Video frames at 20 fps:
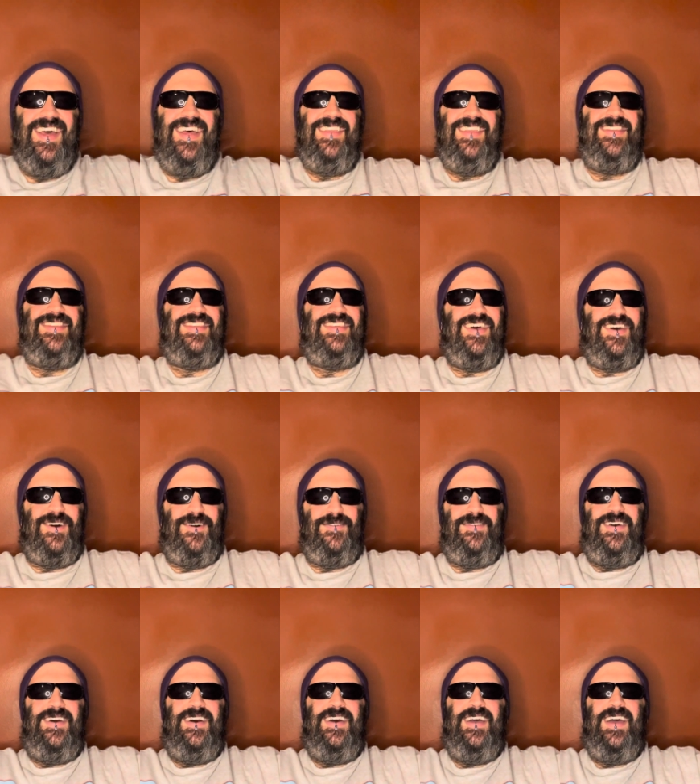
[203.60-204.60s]

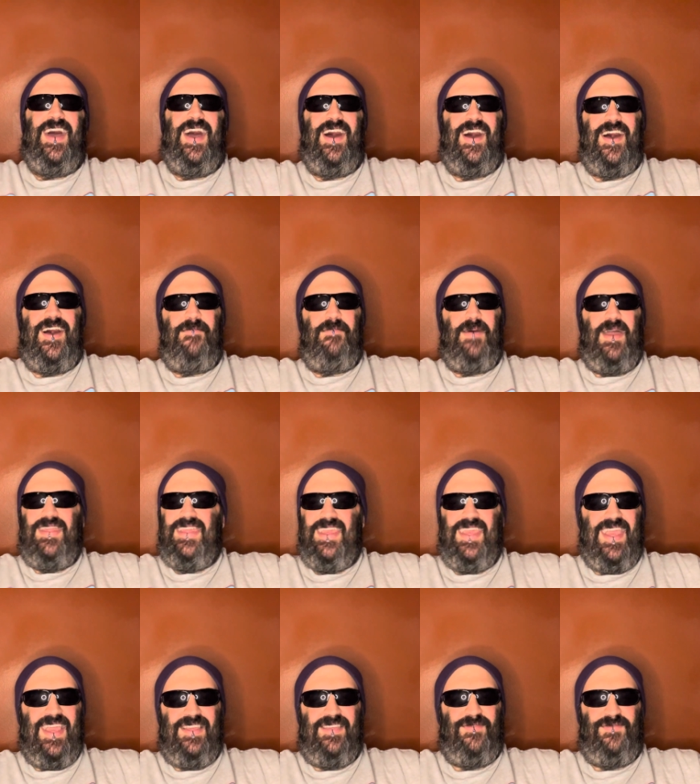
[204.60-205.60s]
so um, I think
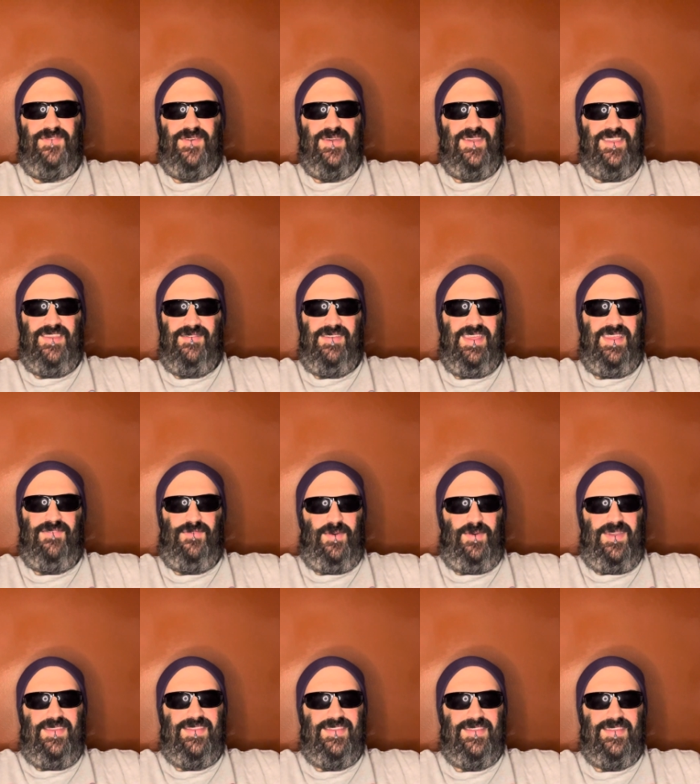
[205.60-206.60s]
he has a very unique
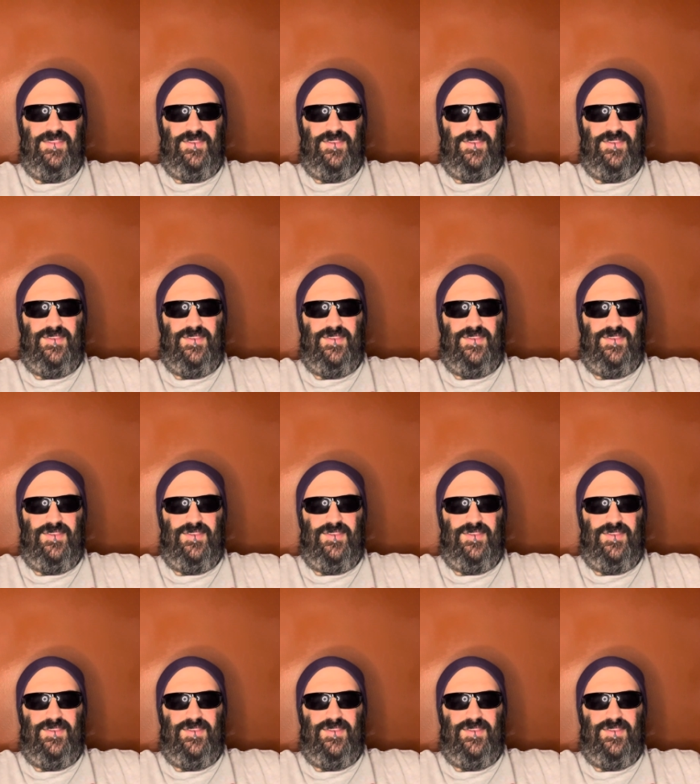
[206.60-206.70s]
voice as a